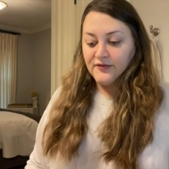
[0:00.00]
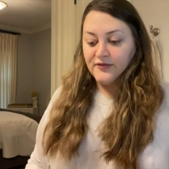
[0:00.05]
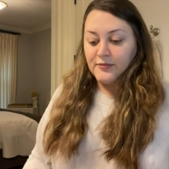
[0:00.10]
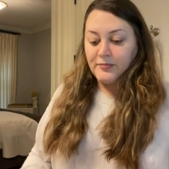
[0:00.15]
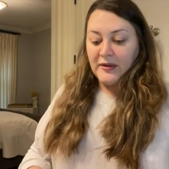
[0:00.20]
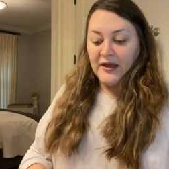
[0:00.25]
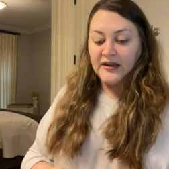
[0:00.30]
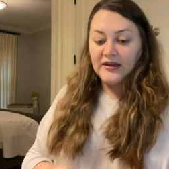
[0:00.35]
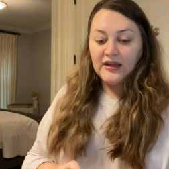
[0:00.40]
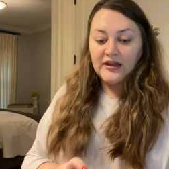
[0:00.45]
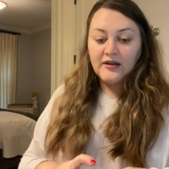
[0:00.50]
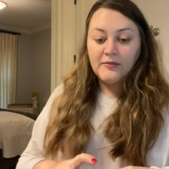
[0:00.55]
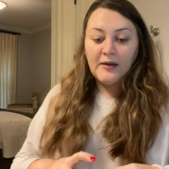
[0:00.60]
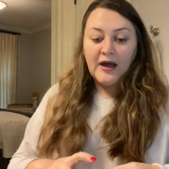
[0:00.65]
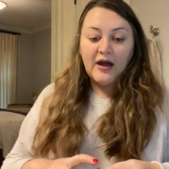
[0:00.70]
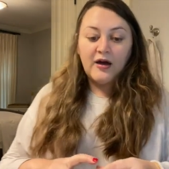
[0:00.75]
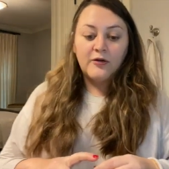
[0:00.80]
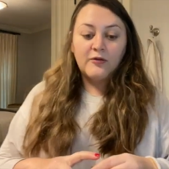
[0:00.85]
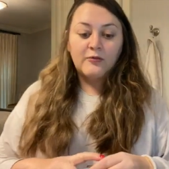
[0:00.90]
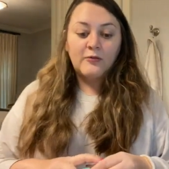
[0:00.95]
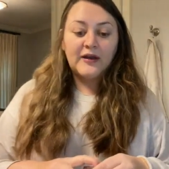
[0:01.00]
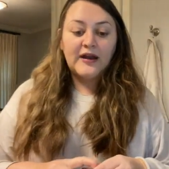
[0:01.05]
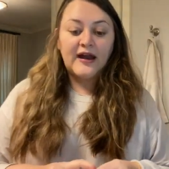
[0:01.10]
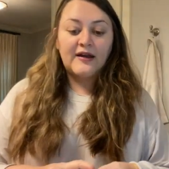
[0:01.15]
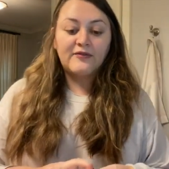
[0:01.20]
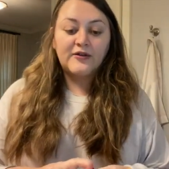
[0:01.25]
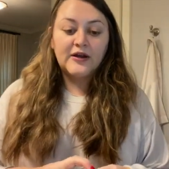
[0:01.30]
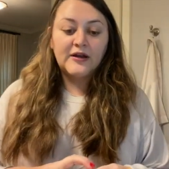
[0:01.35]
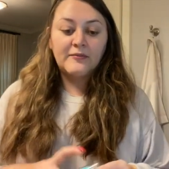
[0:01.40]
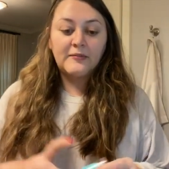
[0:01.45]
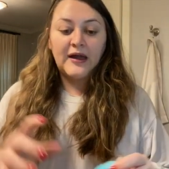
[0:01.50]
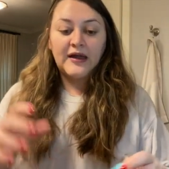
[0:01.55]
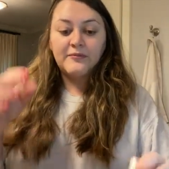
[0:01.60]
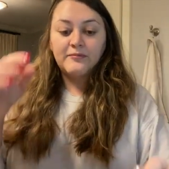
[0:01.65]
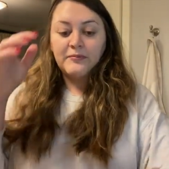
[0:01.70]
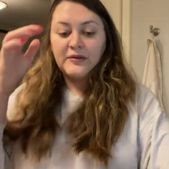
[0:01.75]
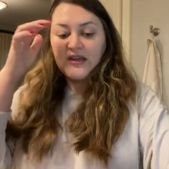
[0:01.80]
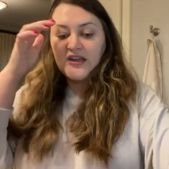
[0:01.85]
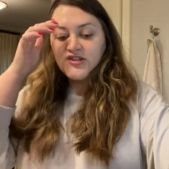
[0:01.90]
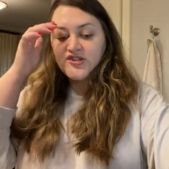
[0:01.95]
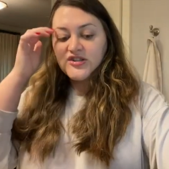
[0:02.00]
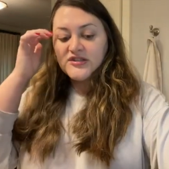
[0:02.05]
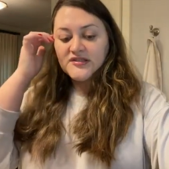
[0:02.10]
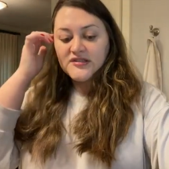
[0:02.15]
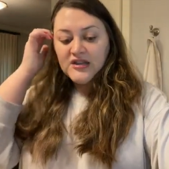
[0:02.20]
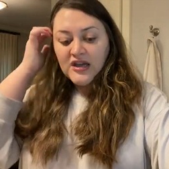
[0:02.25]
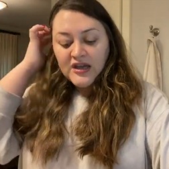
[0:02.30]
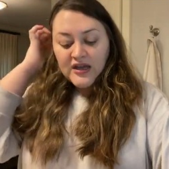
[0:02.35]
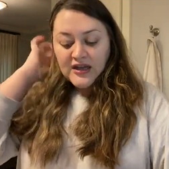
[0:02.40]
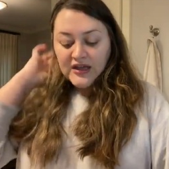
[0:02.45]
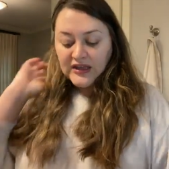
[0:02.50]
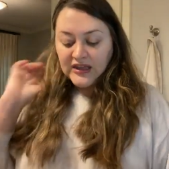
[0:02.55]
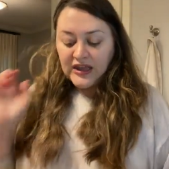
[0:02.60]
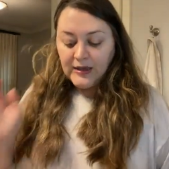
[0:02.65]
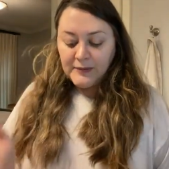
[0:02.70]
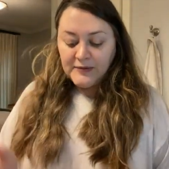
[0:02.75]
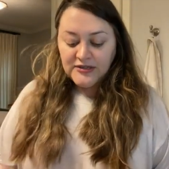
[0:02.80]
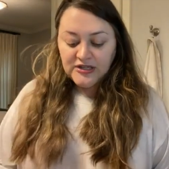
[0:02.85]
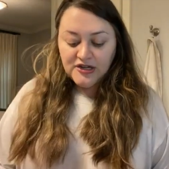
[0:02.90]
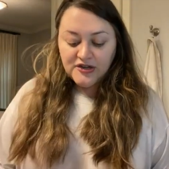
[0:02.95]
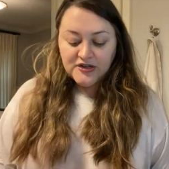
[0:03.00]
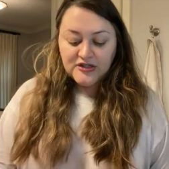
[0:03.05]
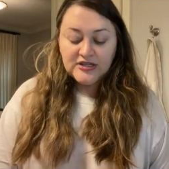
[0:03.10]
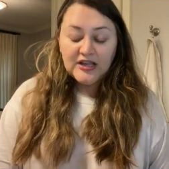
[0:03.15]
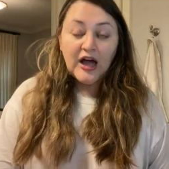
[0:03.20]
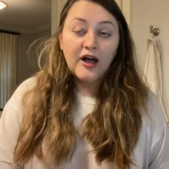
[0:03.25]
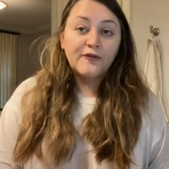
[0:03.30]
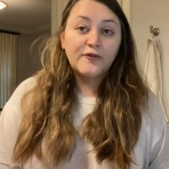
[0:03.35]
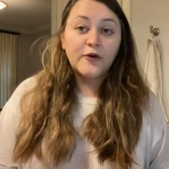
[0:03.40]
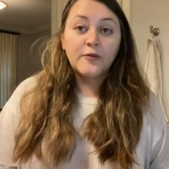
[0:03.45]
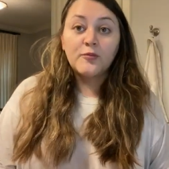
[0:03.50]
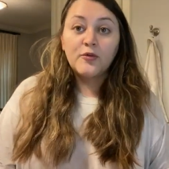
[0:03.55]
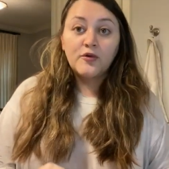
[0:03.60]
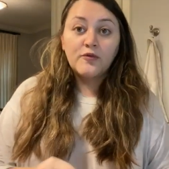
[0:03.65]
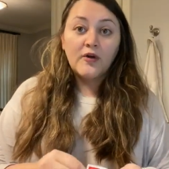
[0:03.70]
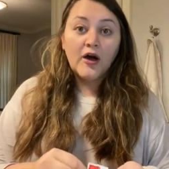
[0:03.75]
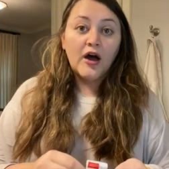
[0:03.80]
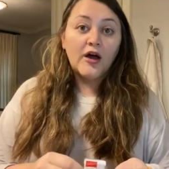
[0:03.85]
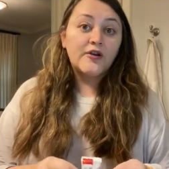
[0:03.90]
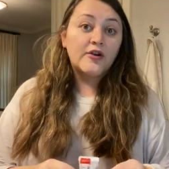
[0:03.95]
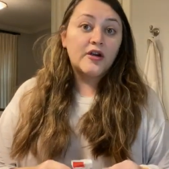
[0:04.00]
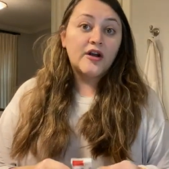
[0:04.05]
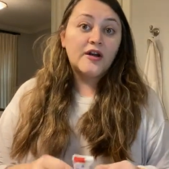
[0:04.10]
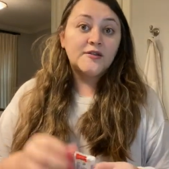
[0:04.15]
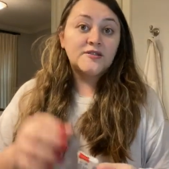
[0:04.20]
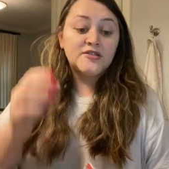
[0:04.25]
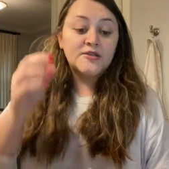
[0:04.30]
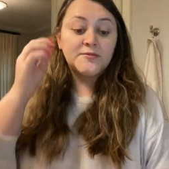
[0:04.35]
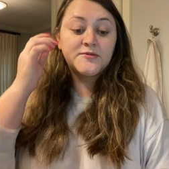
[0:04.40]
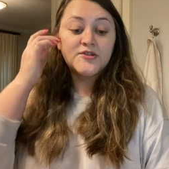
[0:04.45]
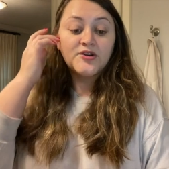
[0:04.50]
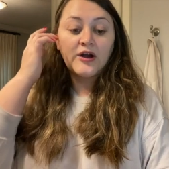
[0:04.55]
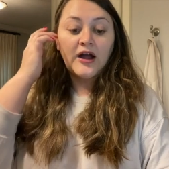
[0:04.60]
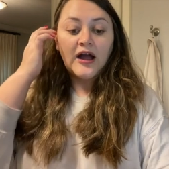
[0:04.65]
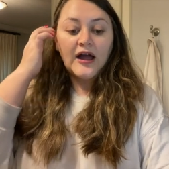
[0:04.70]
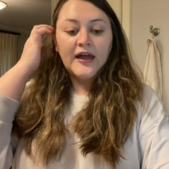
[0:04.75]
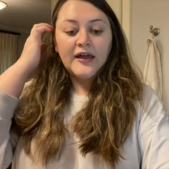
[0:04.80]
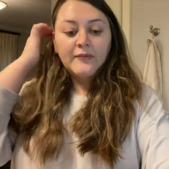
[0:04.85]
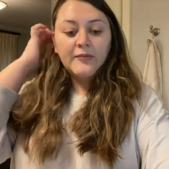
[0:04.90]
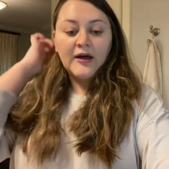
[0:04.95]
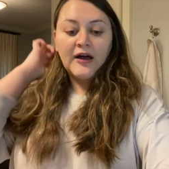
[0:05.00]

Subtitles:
opinion about whatever it might be, just keep it to yourself or move on or unsubscribe.